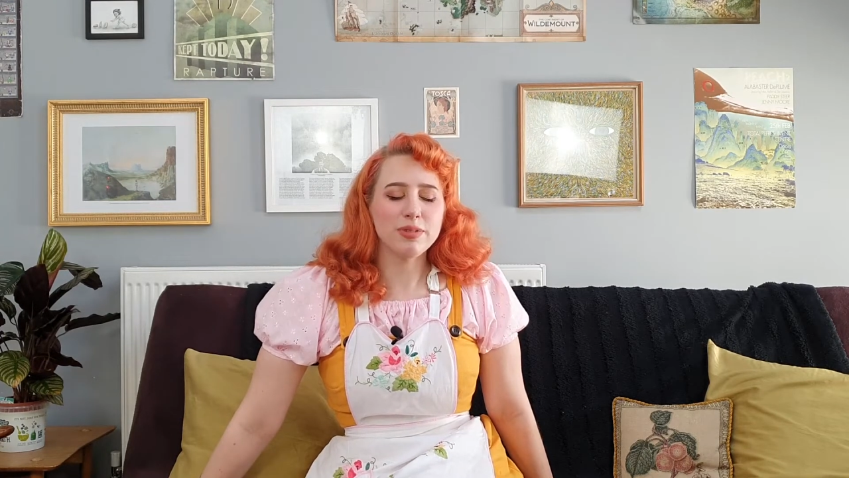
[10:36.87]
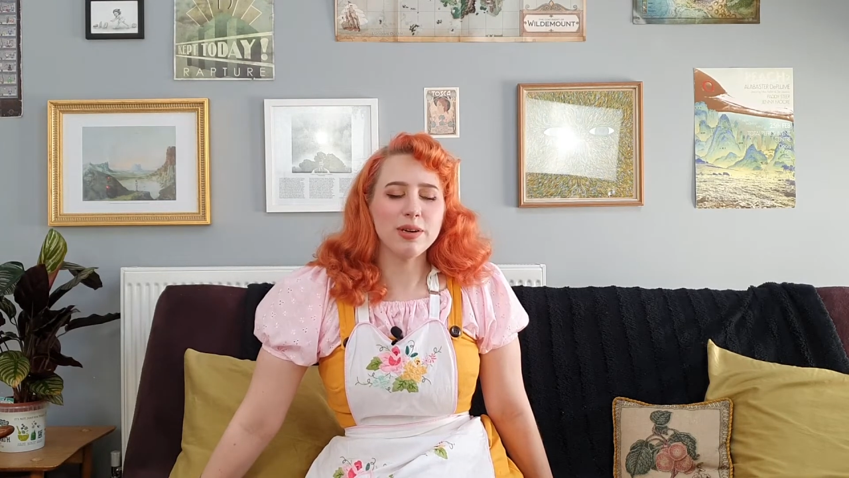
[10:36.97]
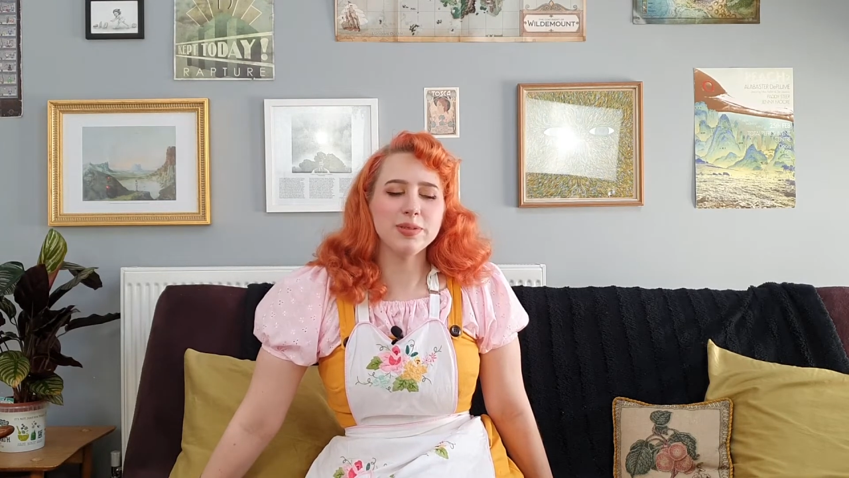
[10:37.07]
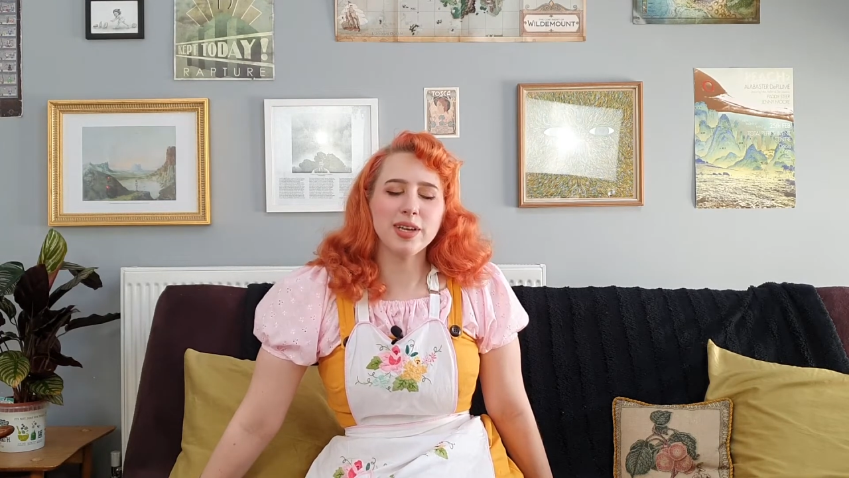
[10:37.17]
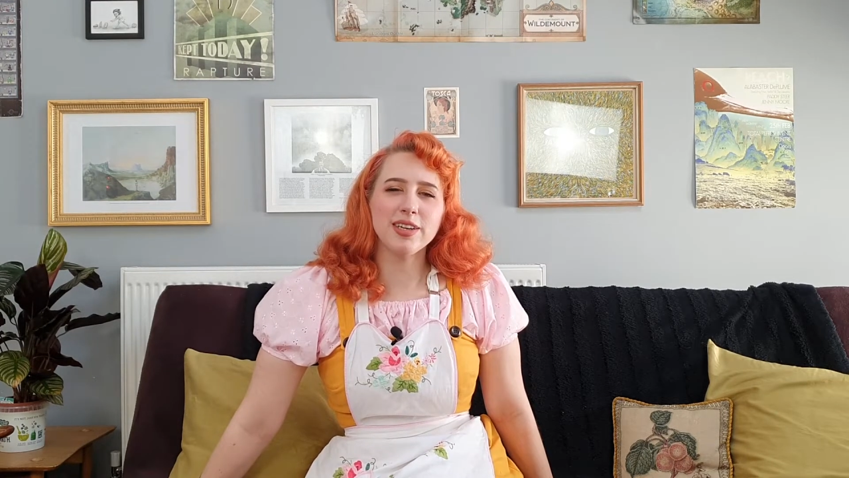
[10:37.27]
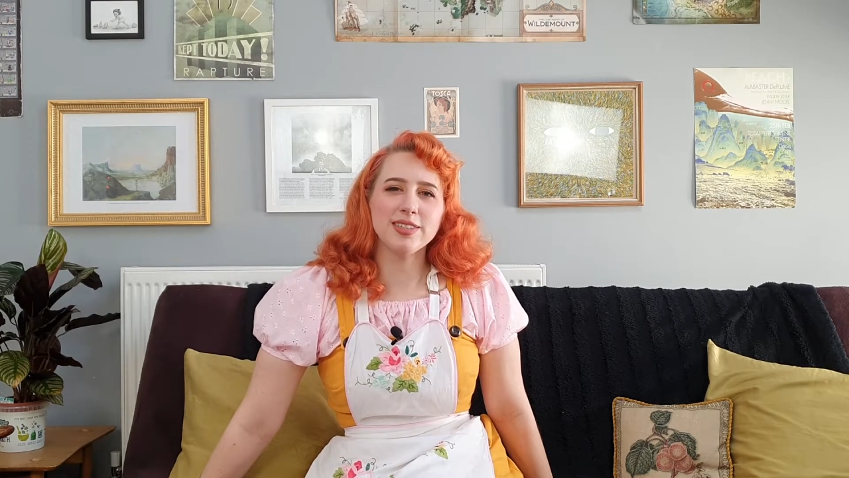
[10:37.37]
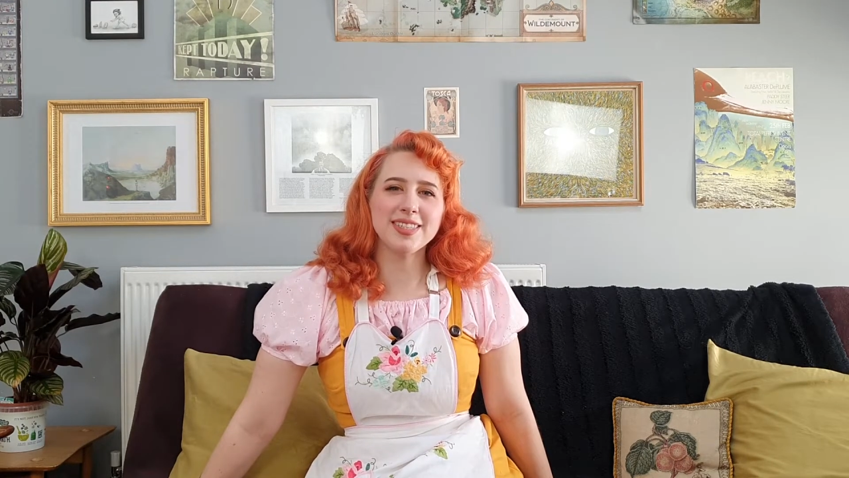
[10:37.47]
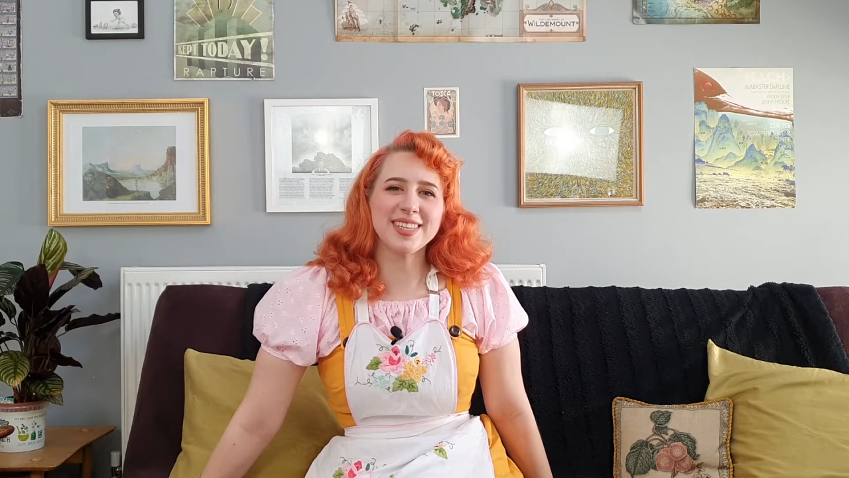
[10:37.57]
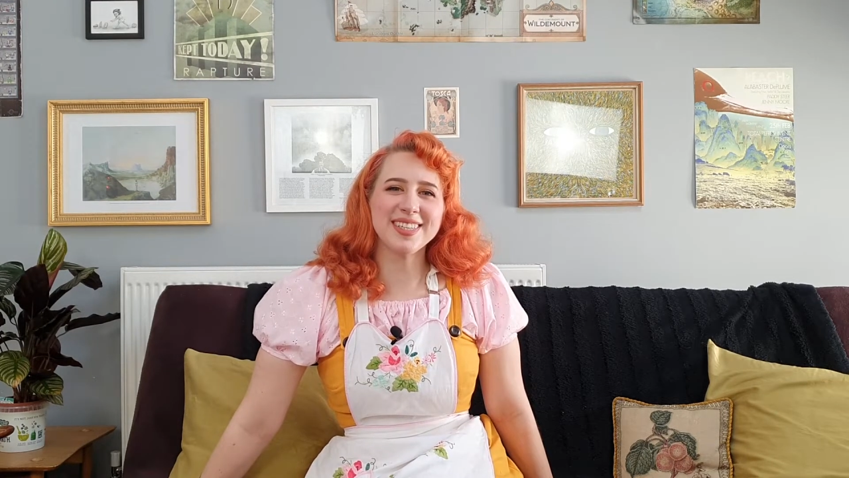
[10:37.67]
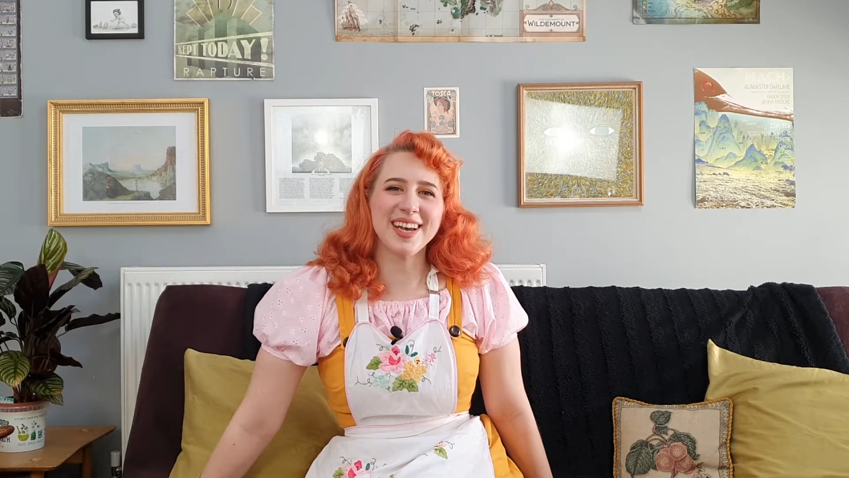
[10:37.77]
I would say it's a
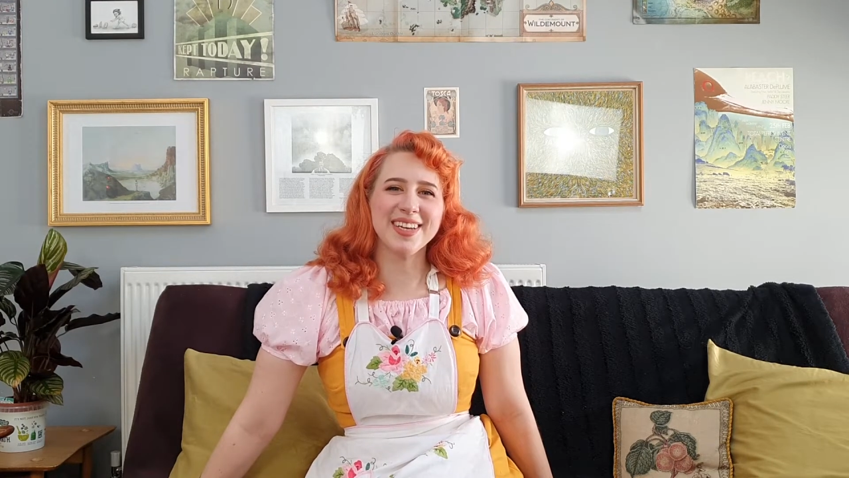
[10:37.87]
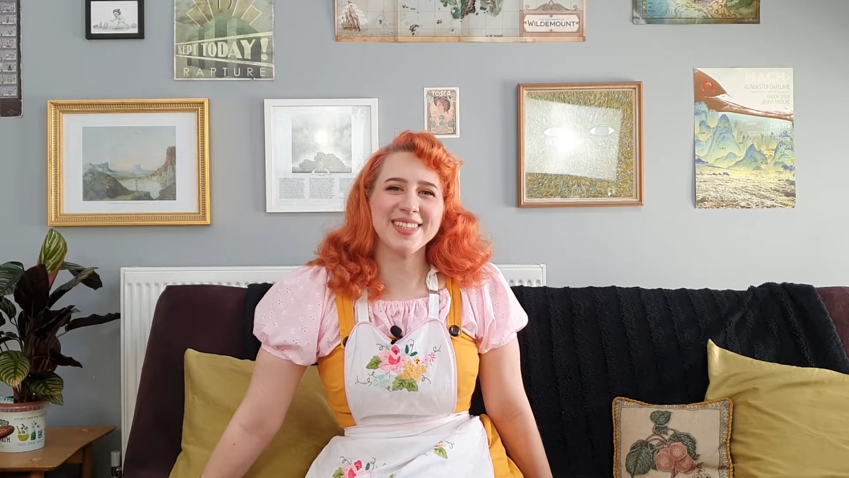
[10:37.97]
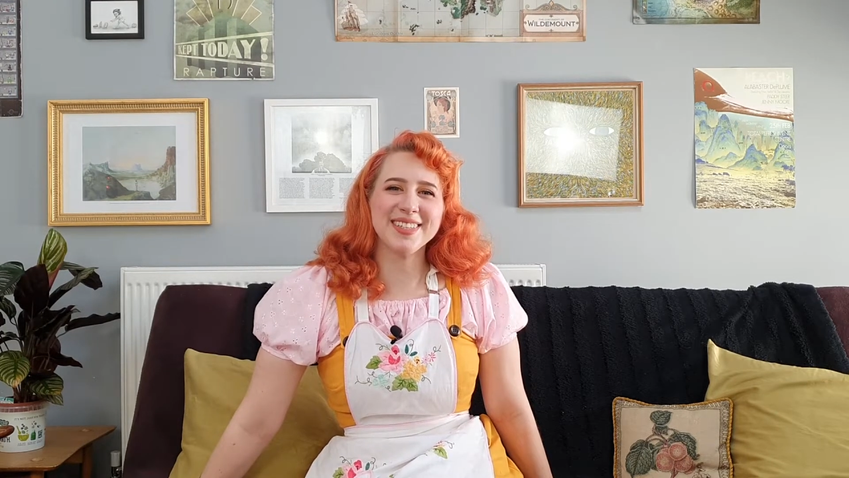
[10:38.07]
success.